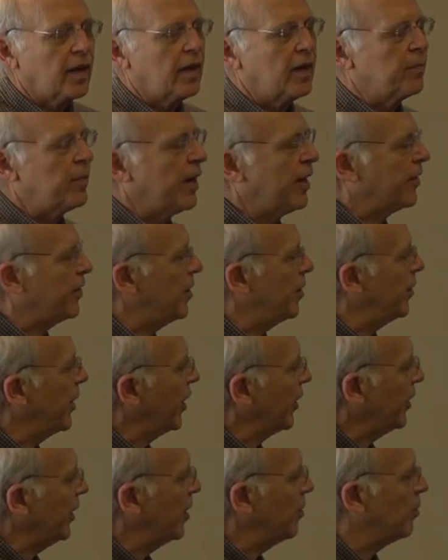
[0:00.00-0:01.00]
Amer the
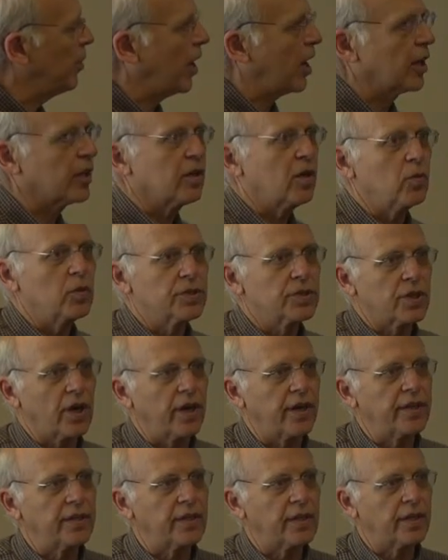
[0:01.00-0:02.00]
American embargo was
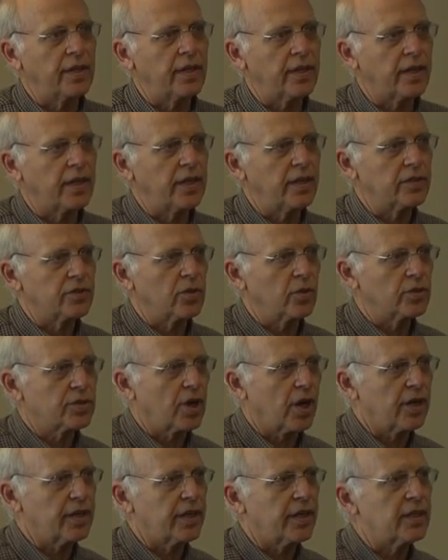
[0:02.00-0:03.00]
starting to kick in, so it was
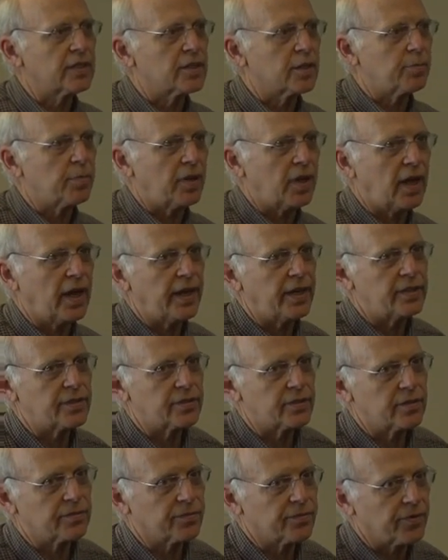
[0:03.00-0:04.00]
hard to get
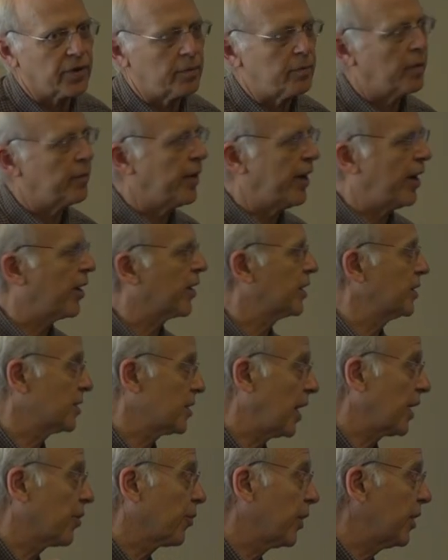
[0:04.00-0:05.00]
supplies from Americans,
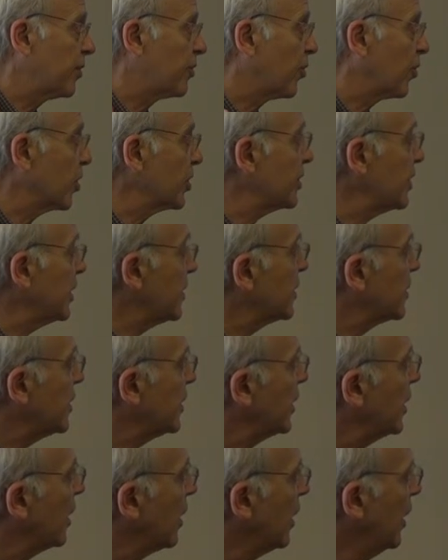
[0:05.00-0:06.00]
like reinforcing
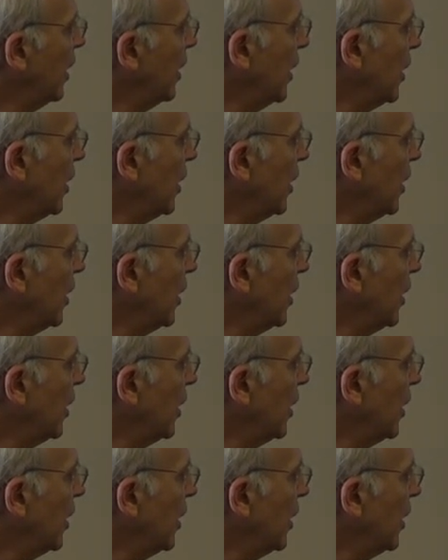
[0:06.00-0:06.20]
steel.